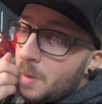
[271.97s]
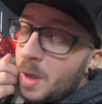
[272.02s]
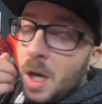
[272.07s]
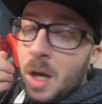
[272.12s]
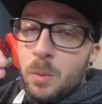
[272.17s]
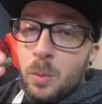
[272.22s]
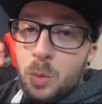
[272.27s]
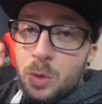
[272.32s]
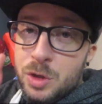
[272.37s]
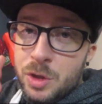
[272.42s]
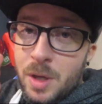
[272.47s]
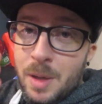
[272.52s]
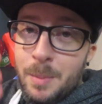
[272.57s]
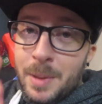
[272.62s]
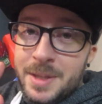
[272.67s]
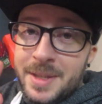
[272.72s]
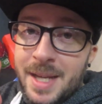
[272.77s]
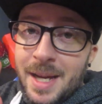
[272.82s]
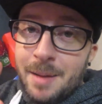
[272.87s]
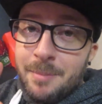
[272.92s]
I will try
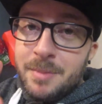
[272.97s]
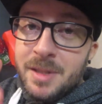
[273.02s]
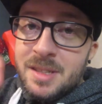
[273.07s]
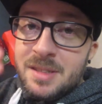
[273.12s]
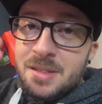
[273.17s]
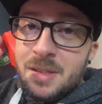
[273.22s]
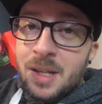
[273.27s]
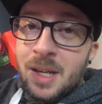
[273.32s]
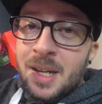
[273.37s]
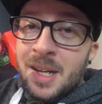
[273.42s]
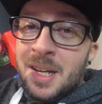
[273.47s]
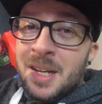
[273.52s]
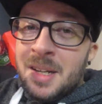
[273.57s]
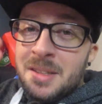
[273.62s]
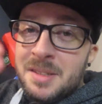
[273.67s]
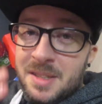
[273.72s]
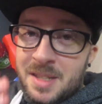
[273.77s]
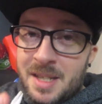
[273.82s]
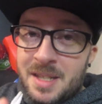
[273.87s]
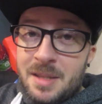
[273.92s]
my damnedest
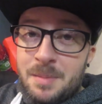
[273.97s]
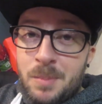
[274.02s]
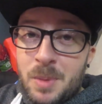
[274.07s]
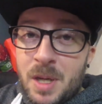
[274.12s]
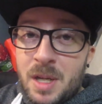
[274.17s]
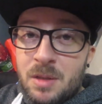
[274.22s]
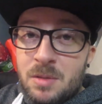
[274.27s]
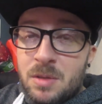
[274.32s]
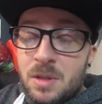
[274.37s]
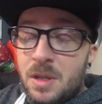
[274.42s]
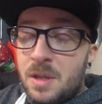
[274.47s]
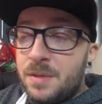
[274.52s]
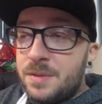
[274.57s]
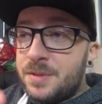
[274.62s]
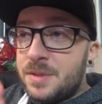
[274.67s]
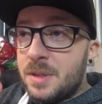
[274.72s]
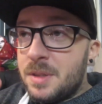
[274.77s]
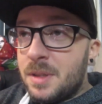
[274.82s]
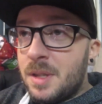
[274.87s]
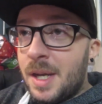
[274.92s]
to get the
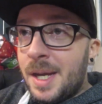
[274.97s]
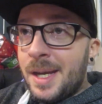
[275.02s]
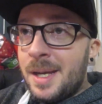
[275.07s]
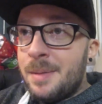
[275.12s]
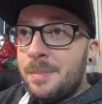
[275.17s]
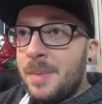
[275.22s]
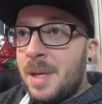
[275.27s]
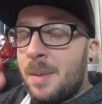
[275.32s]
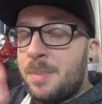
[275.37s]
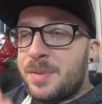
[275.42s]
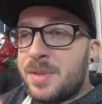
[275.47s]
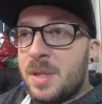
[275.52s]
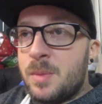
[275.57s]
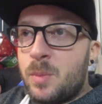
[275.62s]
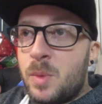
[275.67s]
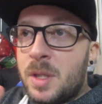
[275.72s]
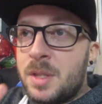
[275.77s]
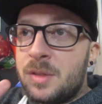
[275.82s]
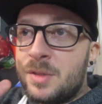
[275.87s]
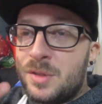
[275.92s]
Minecraft um,
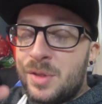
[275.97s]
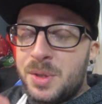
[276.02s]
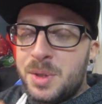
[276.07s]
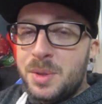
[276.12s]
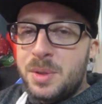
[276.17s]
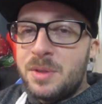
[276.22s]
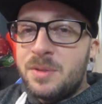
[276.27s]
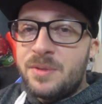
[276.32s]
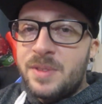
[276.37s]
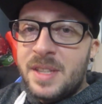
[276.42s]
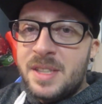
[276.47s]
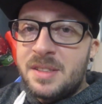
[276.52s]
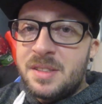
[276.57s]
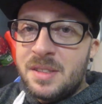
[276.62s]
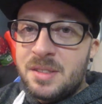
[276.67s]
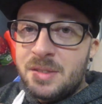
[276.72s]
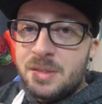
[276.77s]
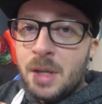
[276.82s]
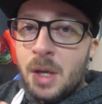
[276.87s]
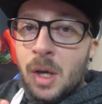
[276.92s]
episode 1 to your
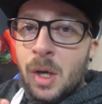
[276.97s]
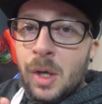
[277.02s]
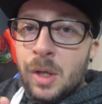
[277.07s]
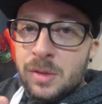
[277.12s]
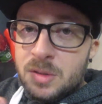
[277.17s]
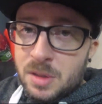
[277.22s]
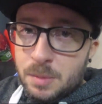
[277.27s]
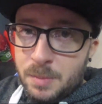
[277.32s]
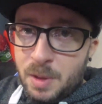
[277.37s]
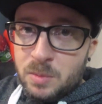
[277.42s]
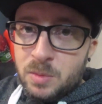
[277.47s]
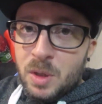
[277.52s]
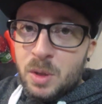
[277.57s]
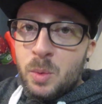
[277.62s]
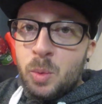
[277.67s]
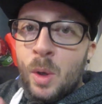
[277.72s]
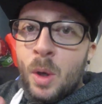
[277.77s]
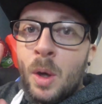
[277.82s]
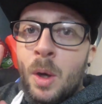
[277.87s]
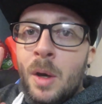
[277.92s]
faces
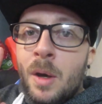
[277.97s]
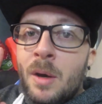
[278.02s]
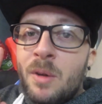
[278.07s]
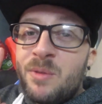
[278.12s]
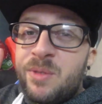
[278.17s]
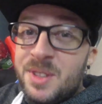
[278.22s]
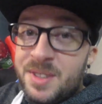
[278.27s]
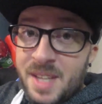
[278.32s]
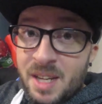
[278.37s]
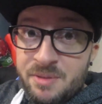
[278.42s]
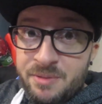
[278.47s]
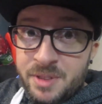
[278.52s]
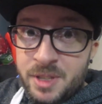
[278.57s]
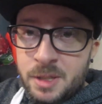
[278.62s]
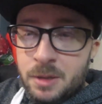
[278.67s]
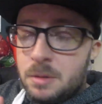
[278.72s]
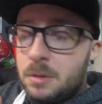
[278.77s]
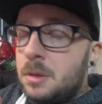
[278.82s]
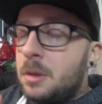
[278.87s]
tomorrow for definite.